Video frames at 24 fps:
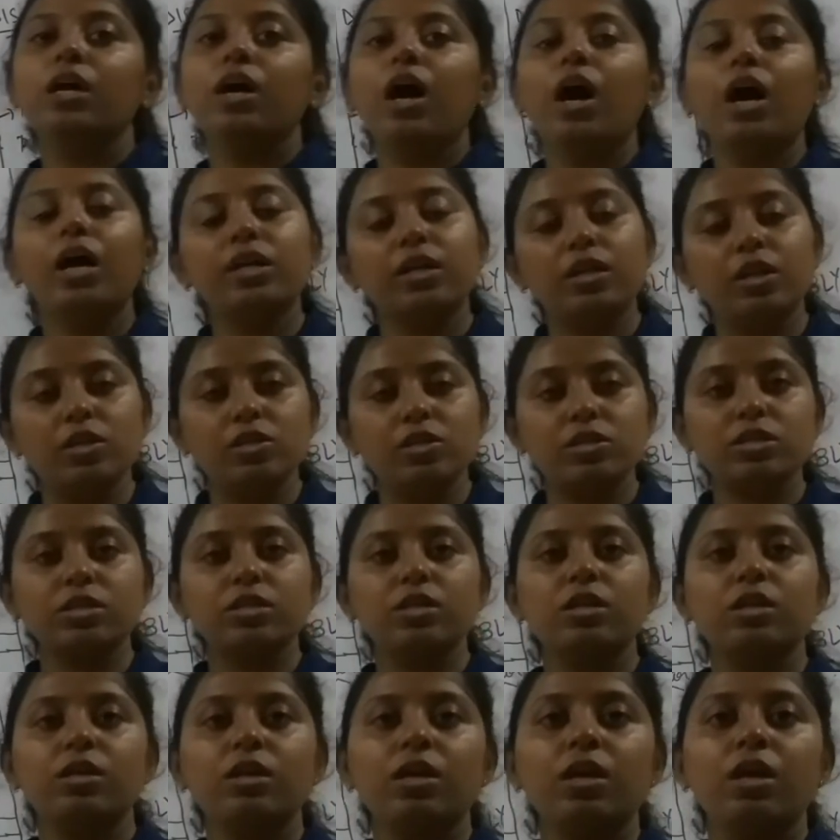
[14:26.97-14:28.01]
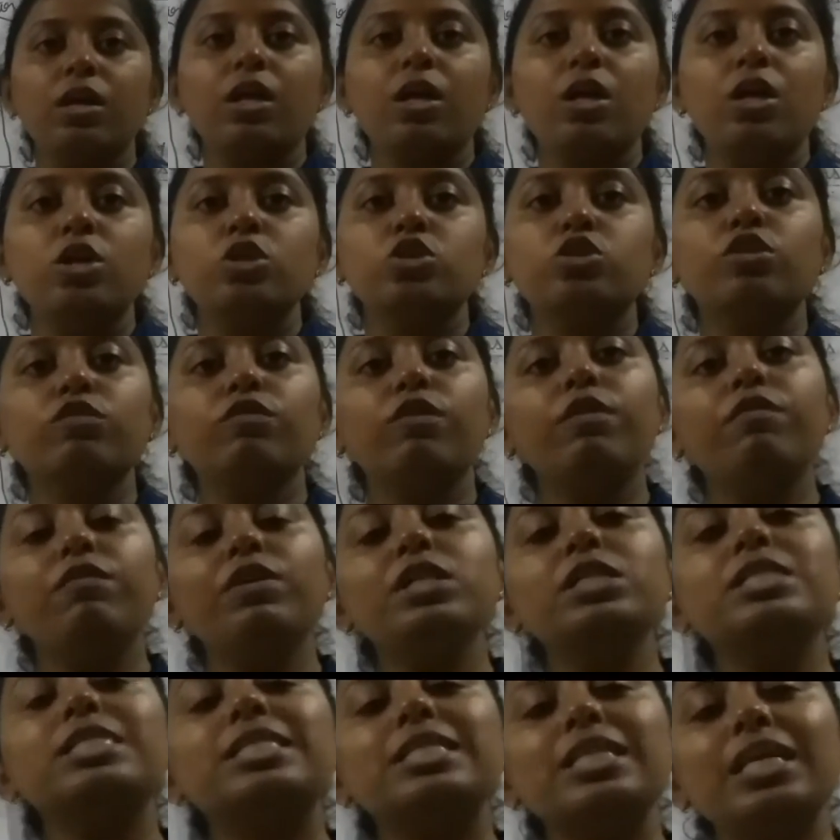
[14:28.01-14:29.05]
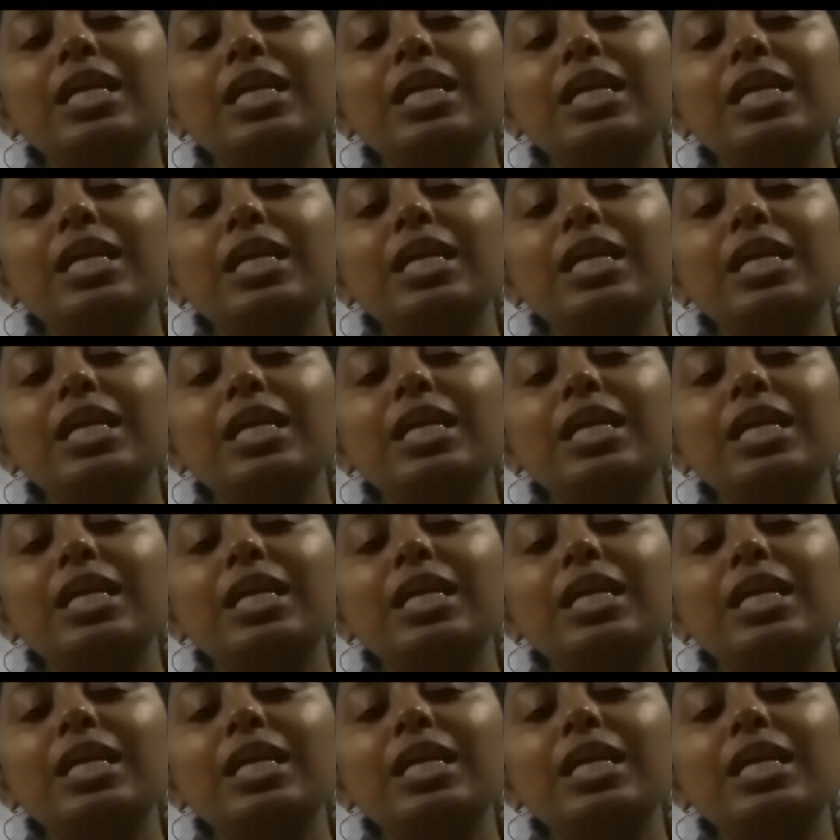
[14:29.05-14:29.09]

hard disk. So we will see